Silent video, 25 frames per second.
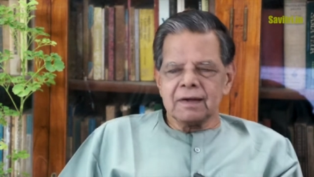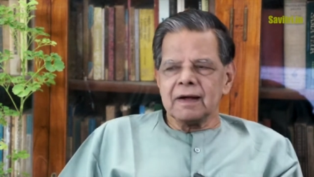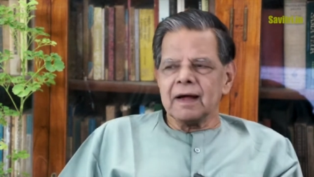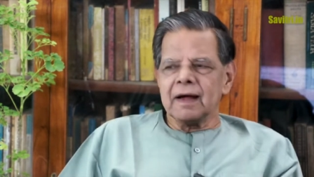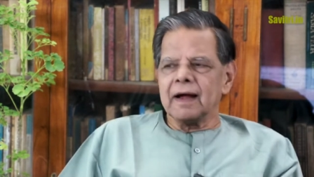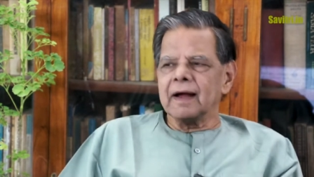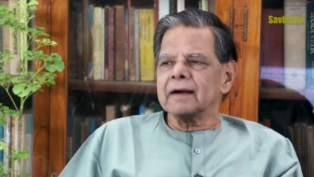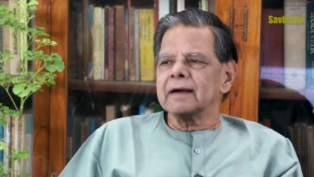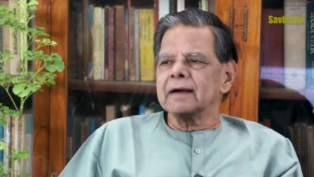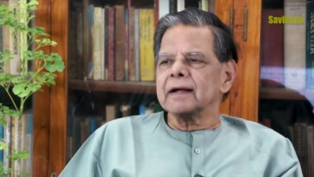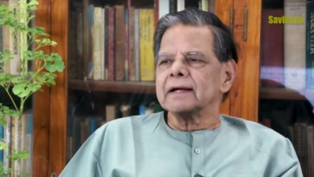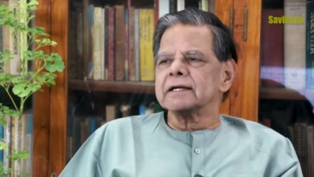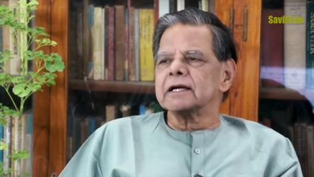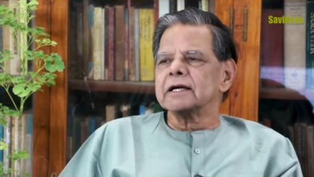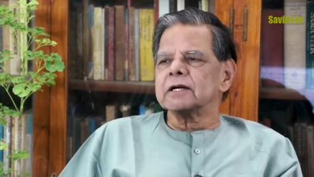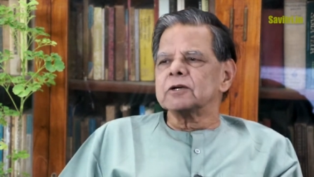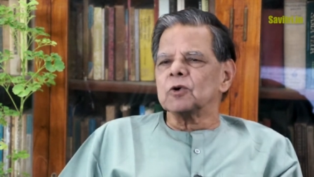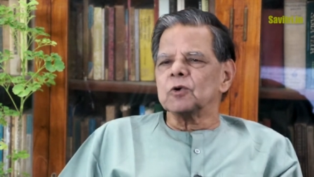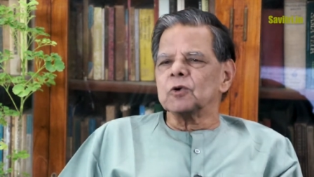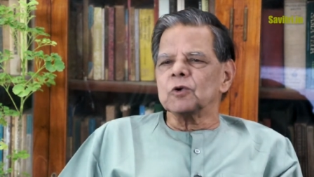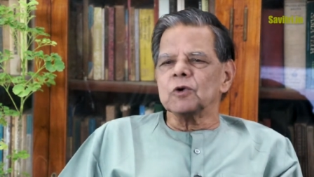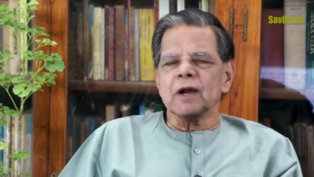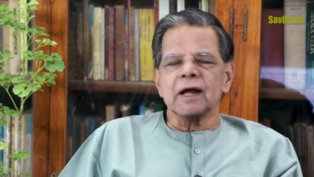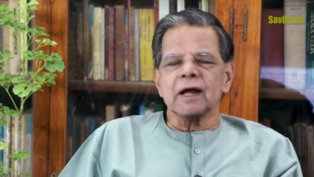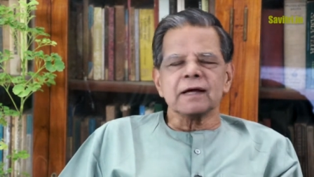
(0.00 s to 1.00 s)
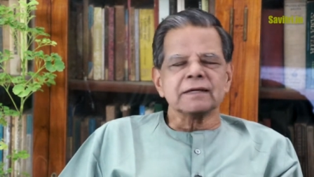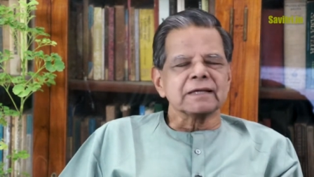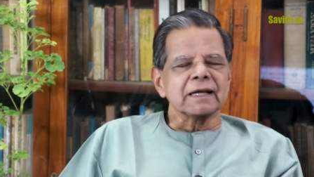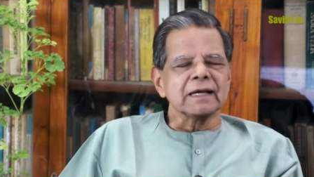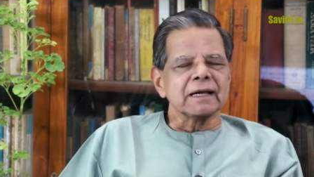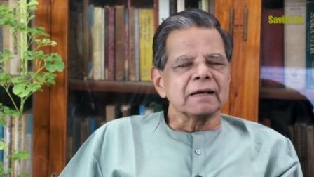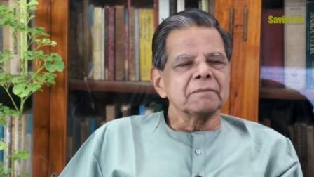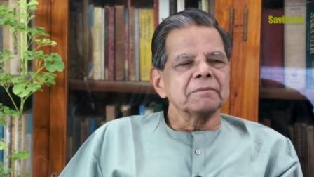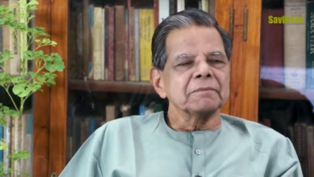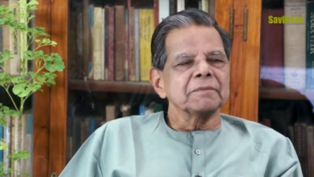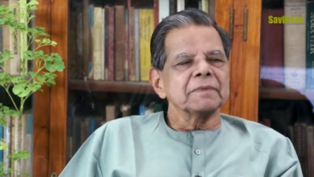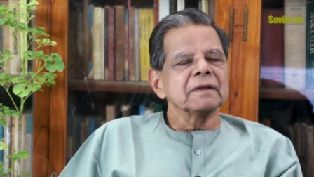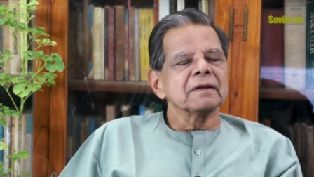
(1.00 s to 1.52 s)
And as I told you last
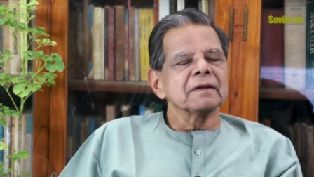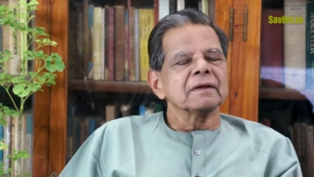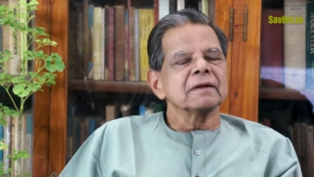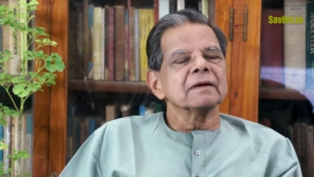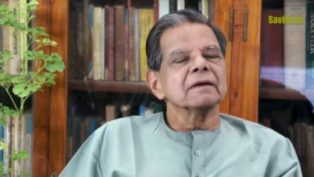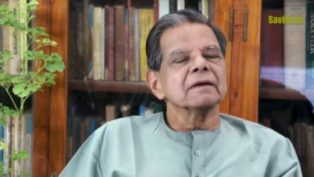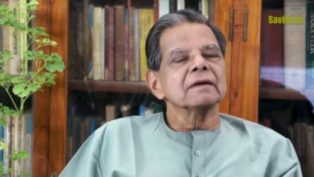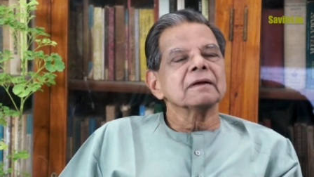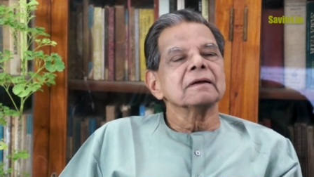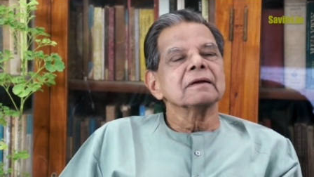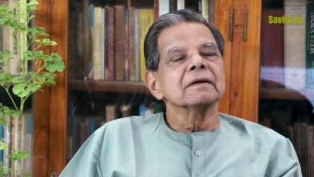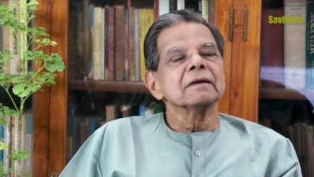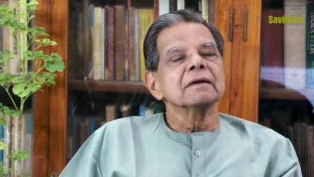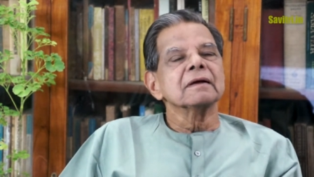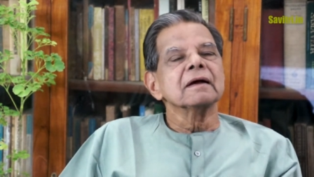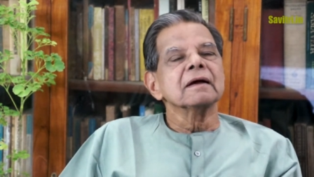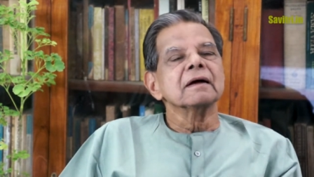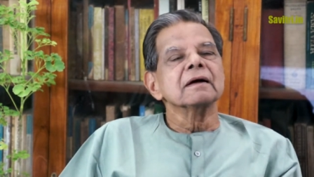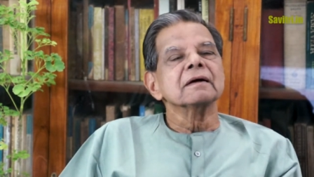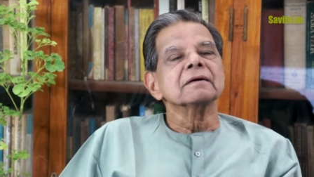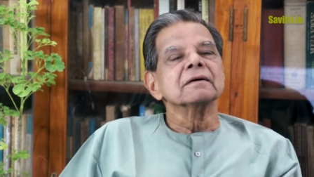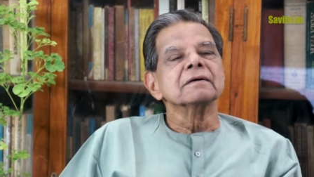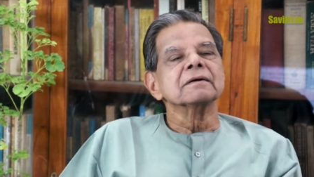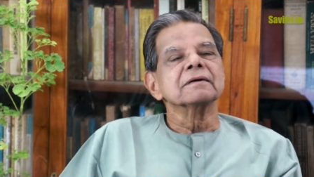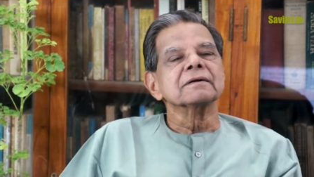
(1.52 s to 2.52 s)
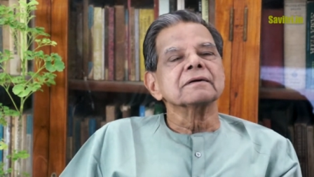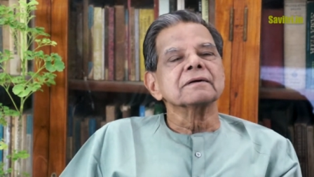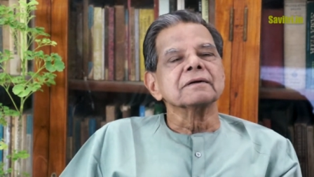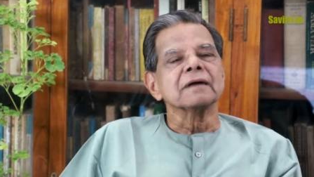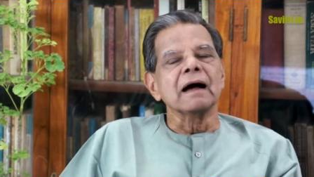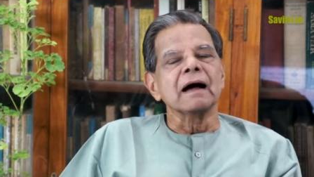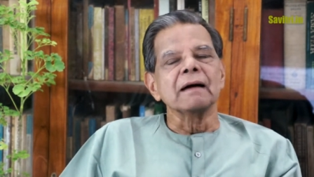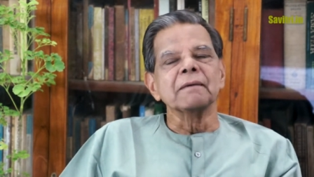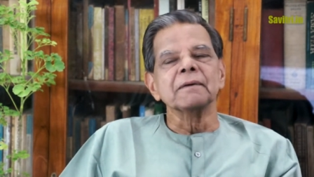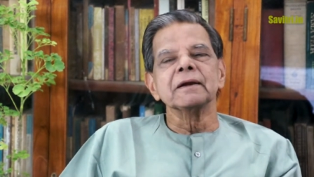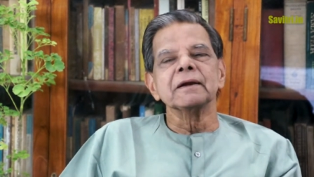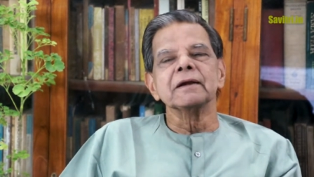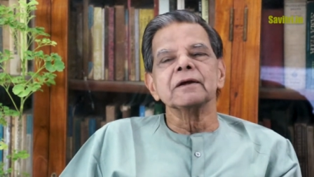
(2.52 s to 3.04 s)
time,
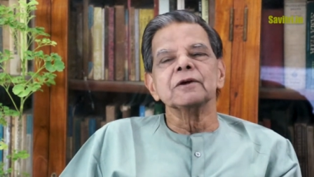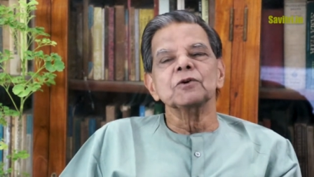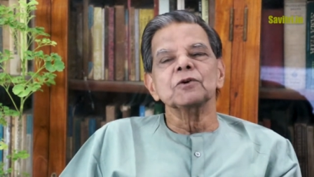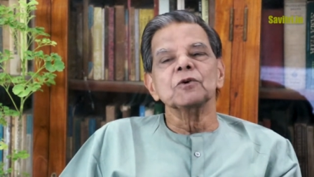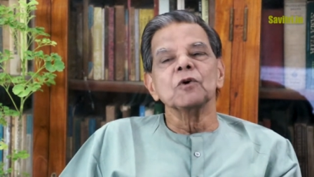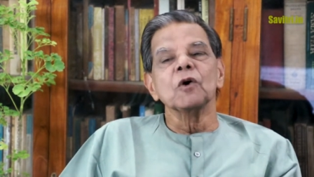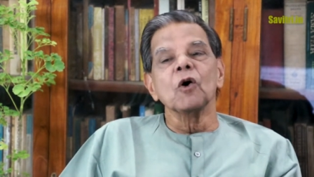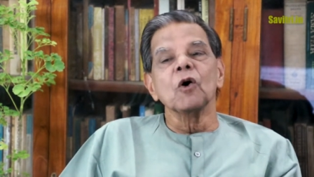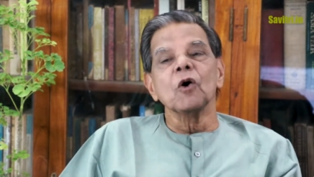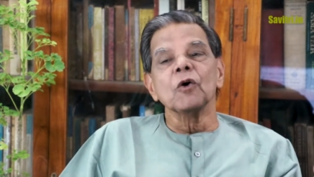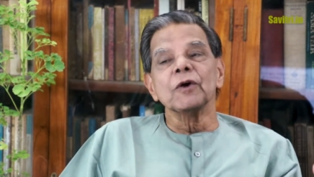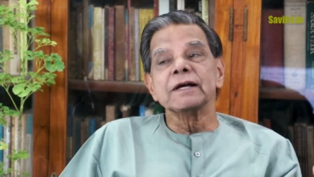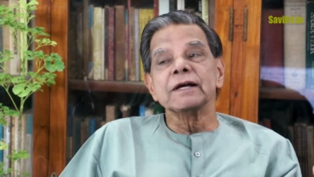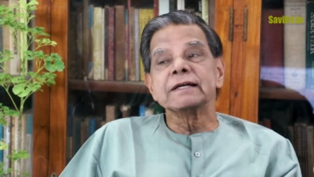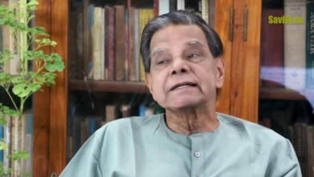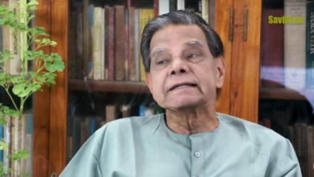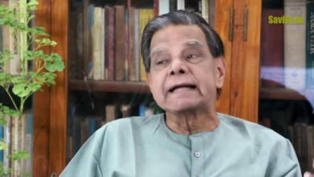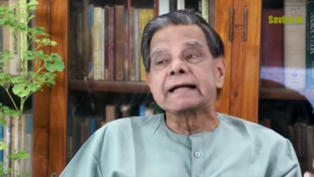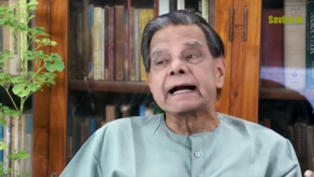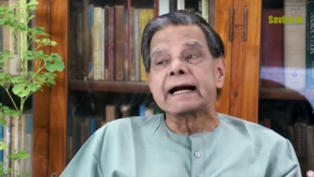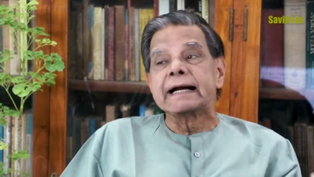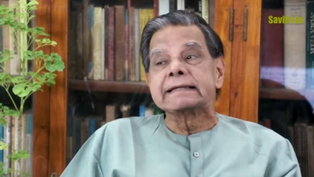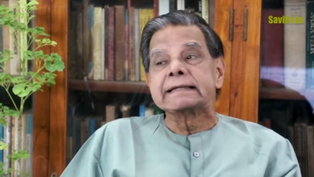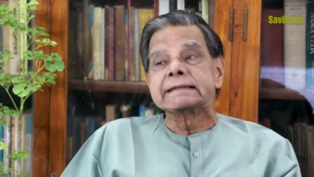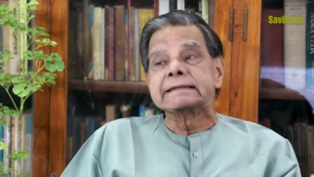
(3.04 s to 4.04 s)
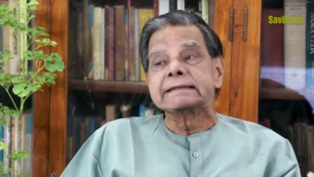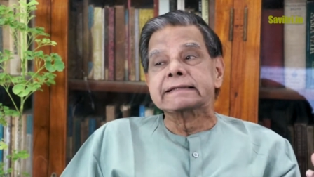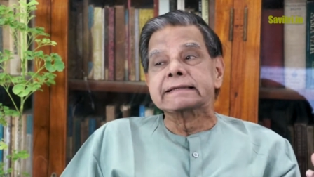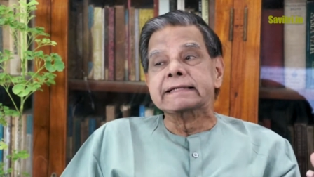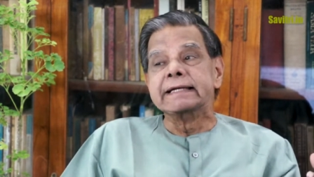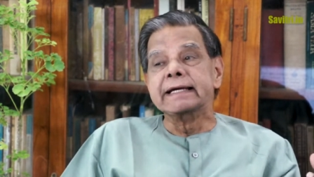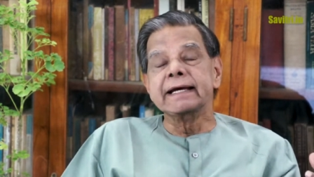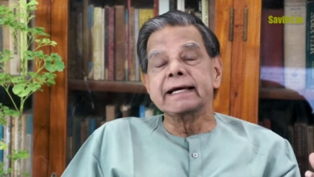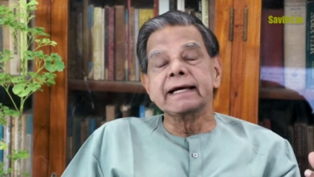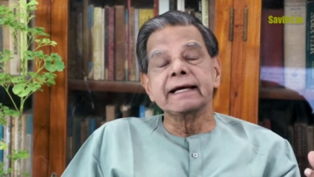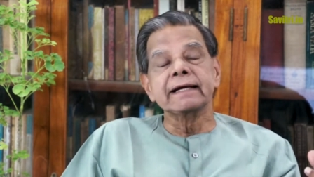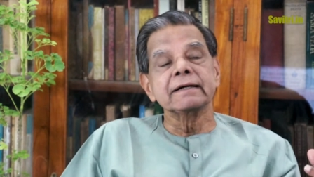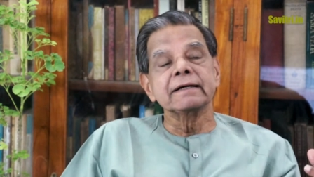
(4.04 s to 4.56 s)
I mean, you already start
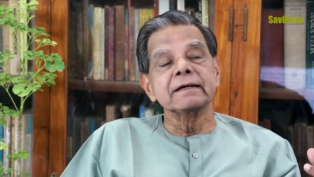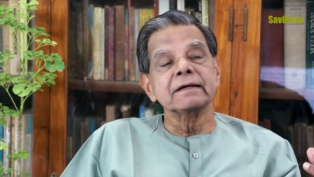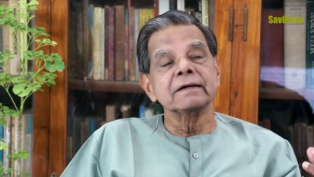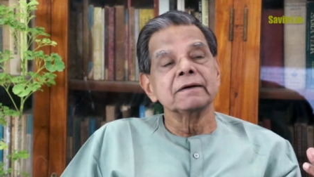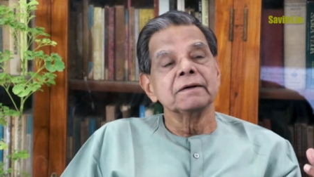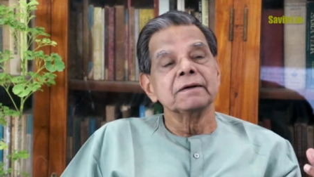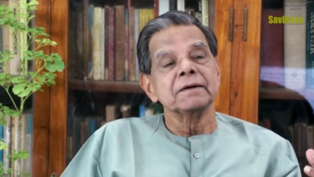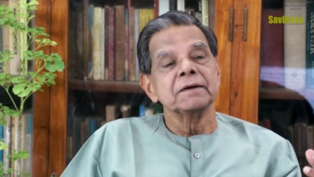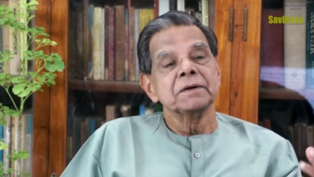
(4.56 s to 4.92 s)
seeing